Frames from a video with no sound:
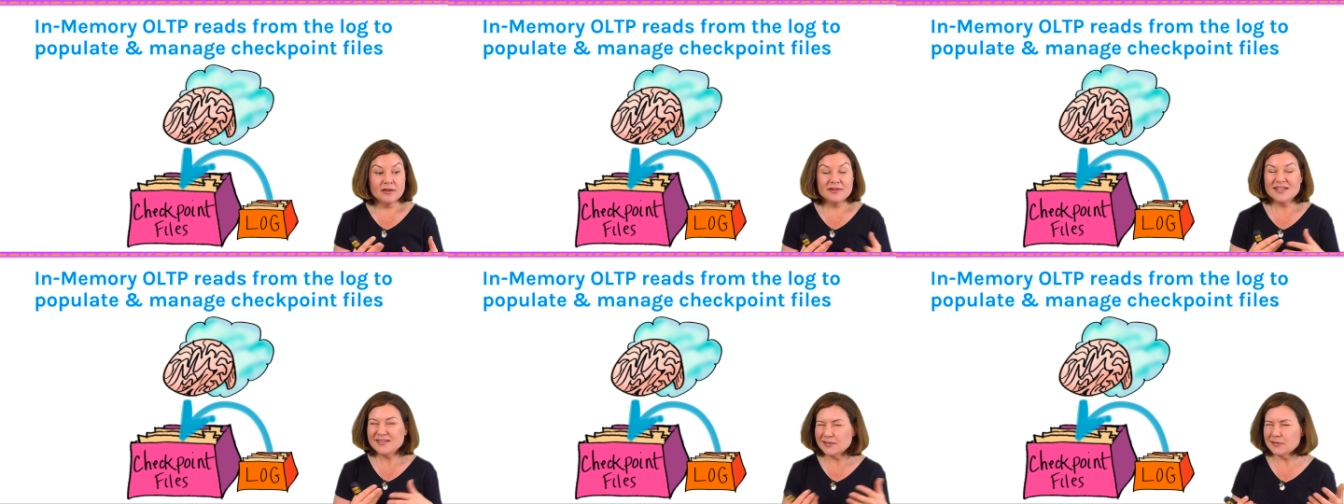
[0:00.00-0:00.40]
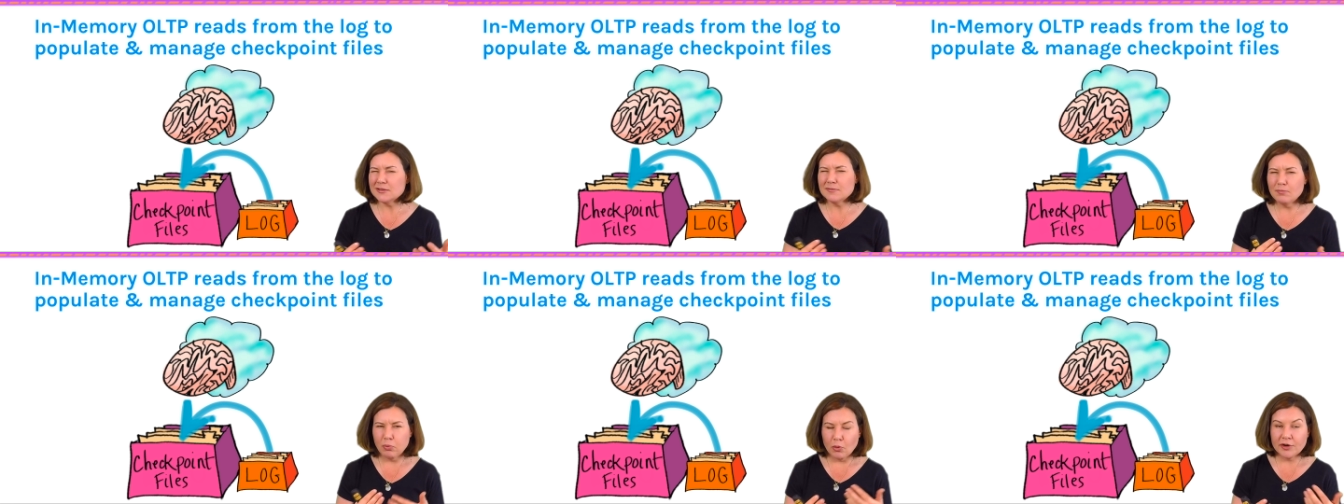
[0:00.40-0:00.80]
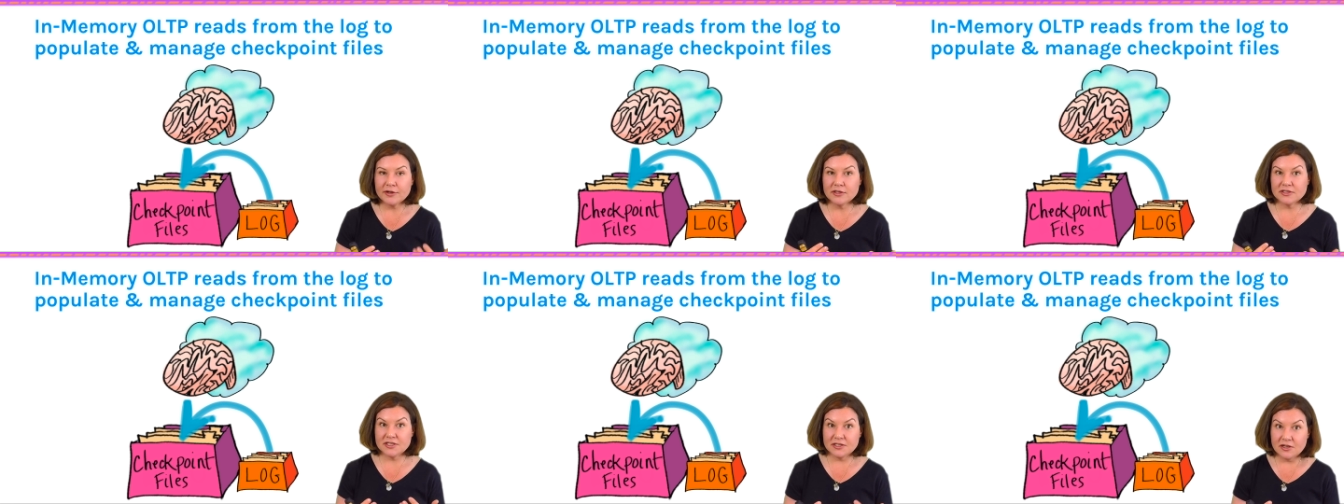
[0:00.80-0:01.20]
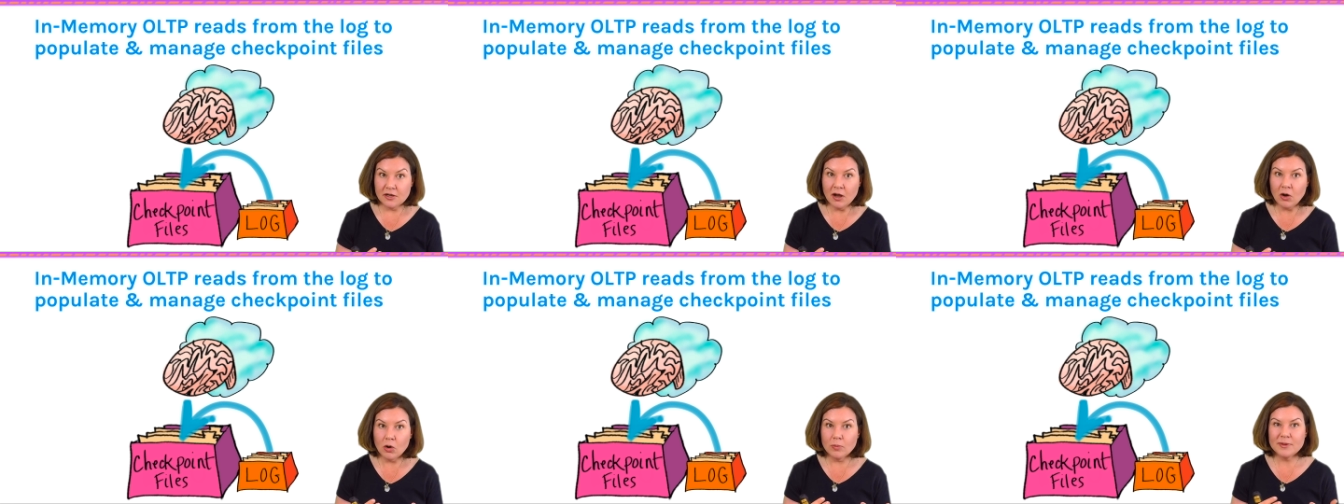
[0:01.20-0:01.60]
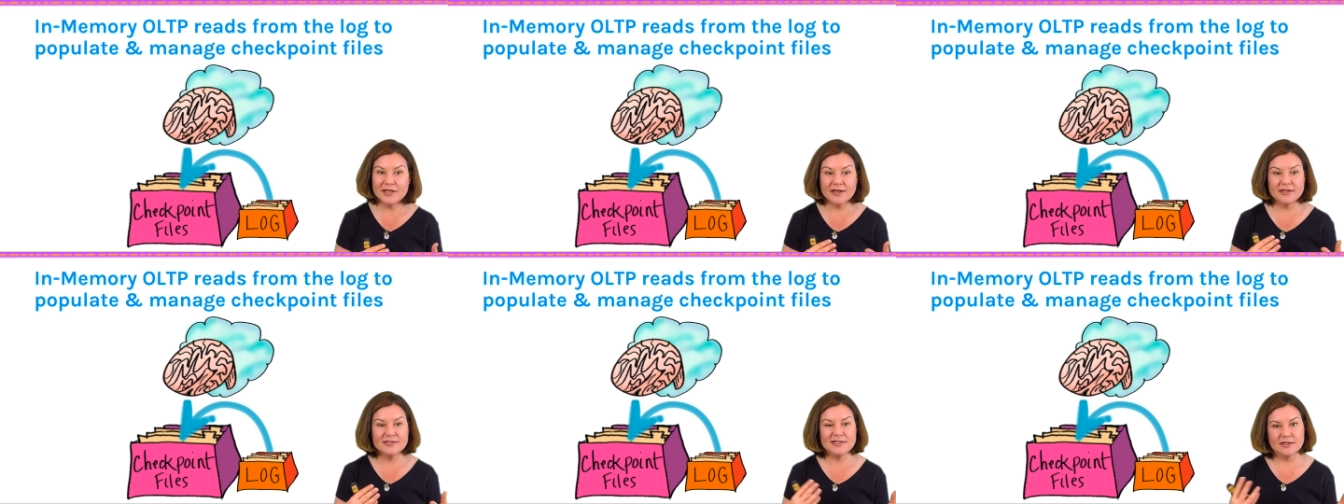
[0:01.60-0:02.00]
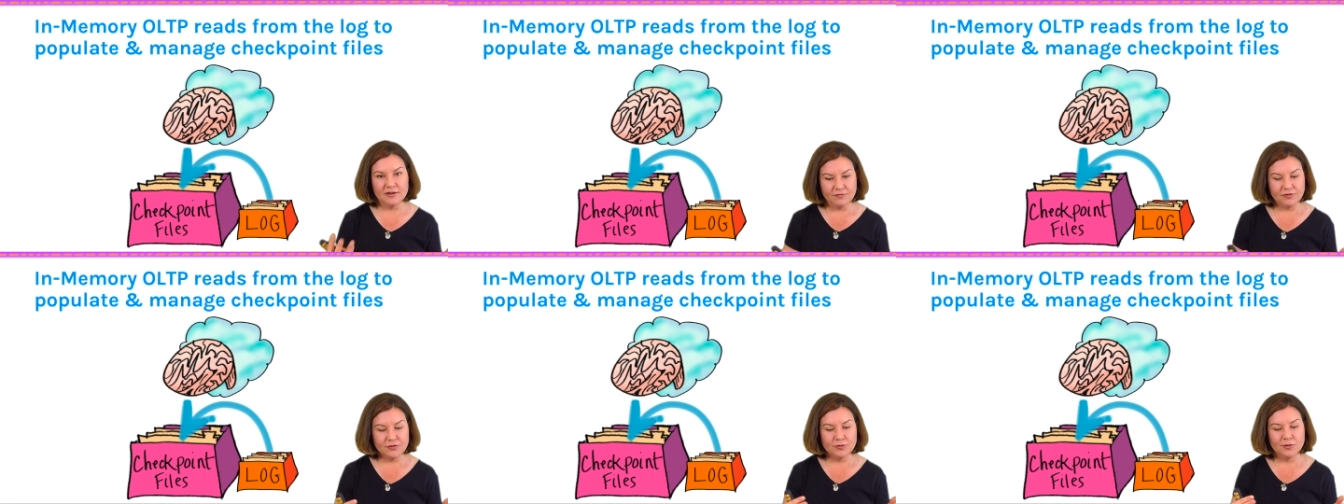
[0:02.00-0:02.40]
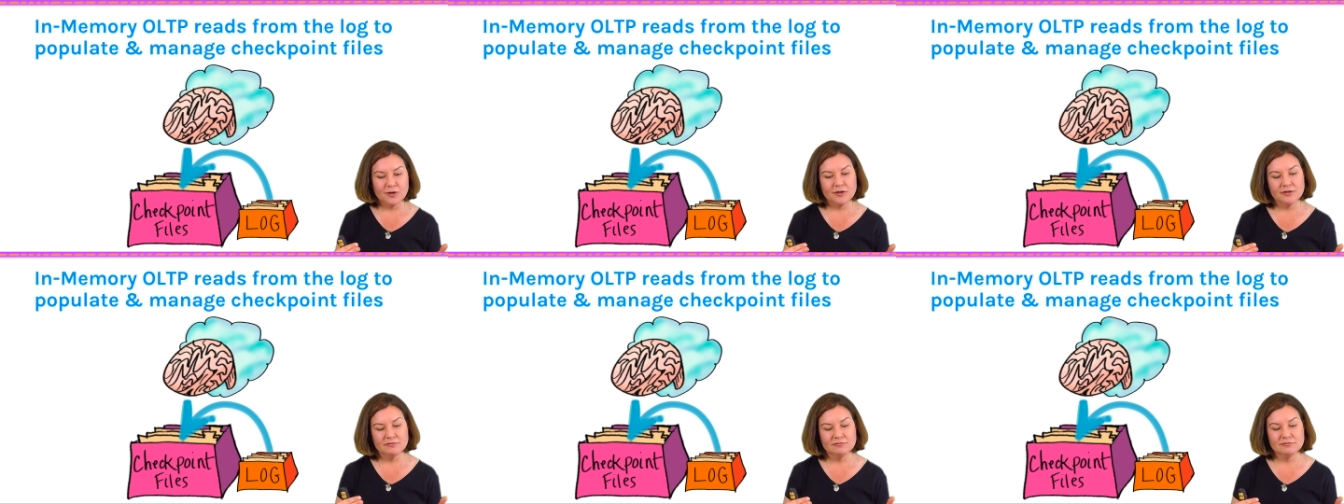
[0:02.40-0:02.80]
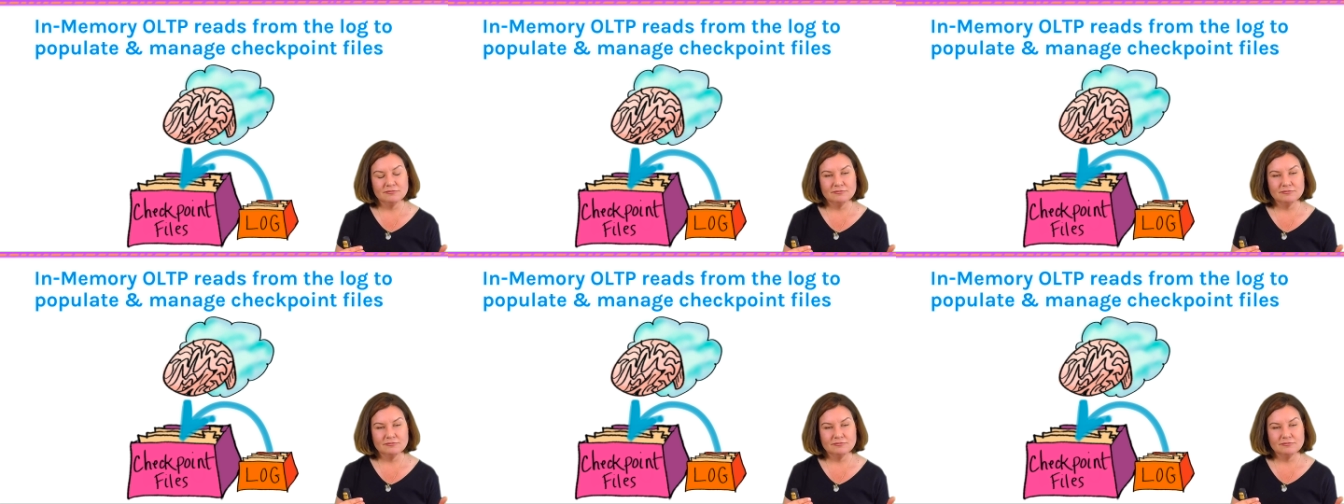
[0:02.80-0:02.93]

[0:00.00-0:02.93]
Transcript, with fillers: this is important to know because if your